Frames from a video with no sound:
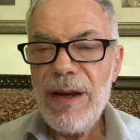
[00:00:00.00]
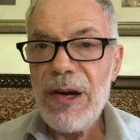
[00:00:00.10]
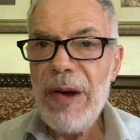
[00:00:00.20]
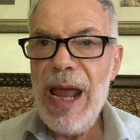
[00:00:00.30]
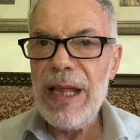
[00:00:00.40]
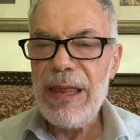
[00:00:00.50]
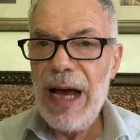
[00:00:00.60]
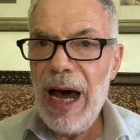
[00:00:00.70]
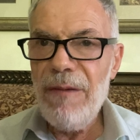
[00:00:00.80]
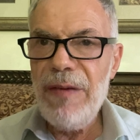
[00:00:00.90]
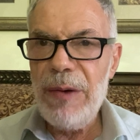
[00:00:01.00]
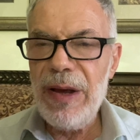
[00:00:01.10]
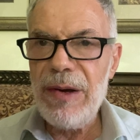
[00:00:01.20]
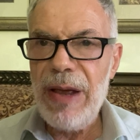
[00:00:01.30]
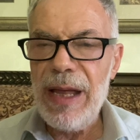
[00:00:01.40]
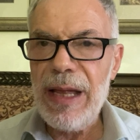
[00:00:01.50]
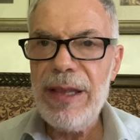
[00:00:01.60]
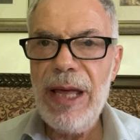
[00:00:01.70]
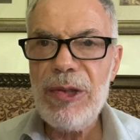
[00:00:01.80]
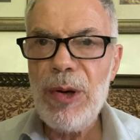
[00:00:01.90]
great, they are very great,
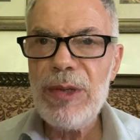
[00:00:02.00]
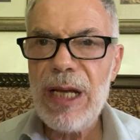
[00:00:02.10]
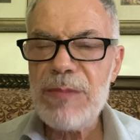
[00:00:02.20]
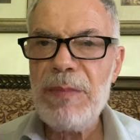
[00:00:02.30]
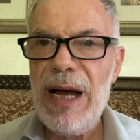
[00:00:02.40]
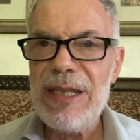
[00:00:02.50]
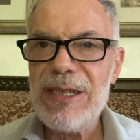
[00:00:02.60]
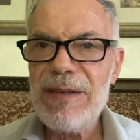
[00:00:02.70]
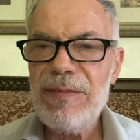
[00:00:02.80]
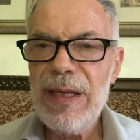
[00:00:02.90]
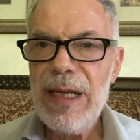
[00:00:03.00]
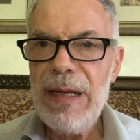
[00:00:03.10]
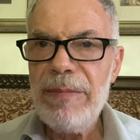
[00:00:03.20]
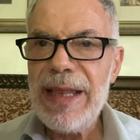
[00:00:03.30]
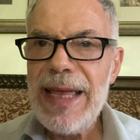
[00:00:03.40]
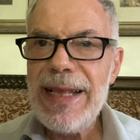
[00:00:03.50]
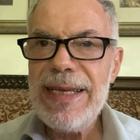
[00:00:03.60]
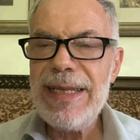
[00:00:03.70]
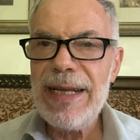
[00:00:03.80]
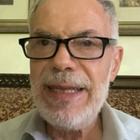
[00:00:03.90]
and they taught us much, but that
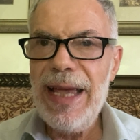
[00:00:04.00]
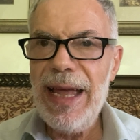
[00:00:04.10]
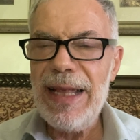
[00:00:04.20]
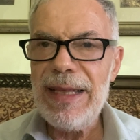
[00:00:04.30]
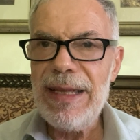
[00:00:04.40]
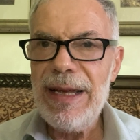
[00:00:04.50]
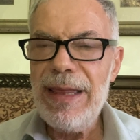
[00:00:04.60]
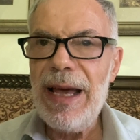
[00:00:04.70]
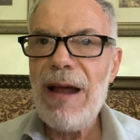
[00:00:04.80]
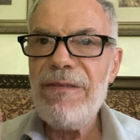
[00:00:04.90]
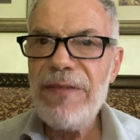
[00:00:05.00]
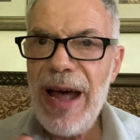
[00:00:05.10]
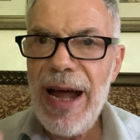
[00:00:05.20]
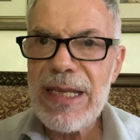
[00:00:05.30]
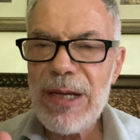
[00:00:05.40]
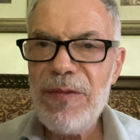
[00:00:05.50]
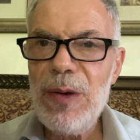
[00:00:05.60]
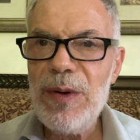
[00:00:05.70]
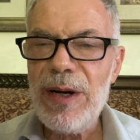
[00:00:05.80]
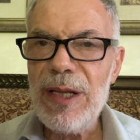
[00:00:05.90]
is not the end. There are facts of
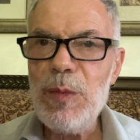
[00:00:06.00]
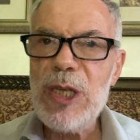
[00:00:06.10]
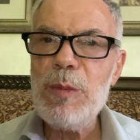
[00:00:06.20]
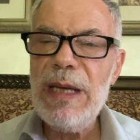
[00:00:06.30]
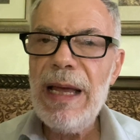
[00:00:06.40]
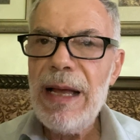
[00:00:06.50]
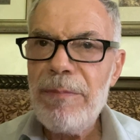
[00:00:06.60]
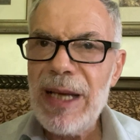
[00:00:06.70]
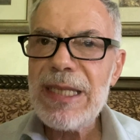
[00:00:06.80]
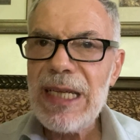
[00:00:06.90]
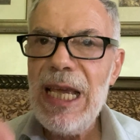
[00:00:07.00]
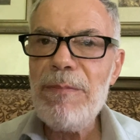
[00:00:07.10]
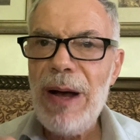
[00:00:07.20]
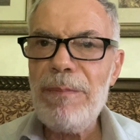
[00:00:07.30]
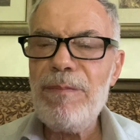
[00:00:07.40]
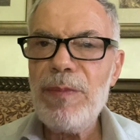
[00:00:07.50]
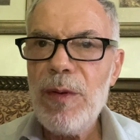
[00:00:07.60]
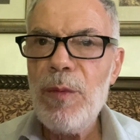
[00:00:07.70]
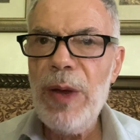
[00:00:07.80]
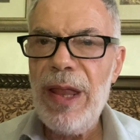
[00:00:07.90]
the world which we must keep up
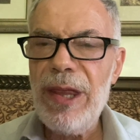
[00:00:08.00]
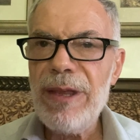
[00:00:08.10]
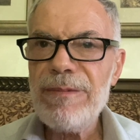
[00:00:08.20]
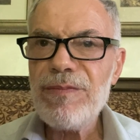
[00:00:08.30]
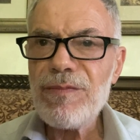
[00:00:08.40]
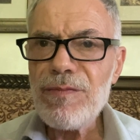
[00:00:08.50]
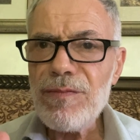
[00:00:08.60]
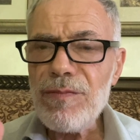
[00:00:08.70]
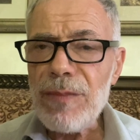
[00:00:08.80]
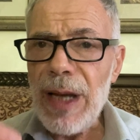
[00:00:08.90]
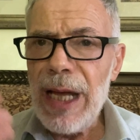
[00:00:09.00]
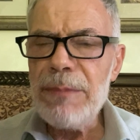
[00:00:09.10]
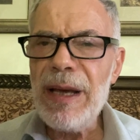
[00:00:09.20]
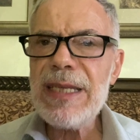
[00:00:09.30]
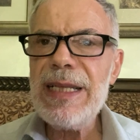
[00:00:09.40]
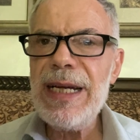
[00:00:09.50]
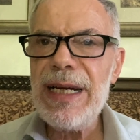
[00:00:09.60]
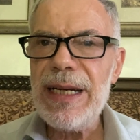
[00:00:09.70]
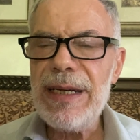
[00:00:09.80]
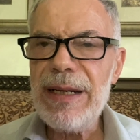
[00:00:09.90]
with and must
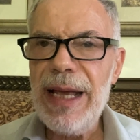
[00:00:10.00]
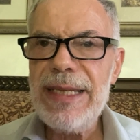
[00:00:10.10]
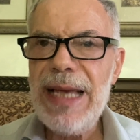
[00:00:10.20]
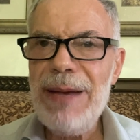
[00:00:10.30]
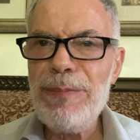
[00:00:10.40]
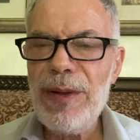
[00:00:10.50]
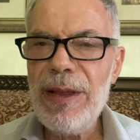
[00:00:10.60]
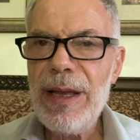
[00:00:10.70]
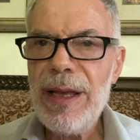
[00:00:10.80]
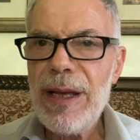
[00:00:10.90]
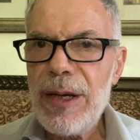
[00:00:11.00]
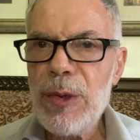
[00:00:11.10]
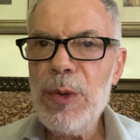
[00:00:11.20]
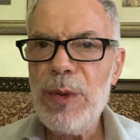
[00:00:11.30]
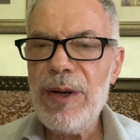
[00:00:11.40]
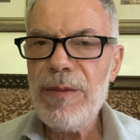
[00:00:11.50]
learn. Example, rule,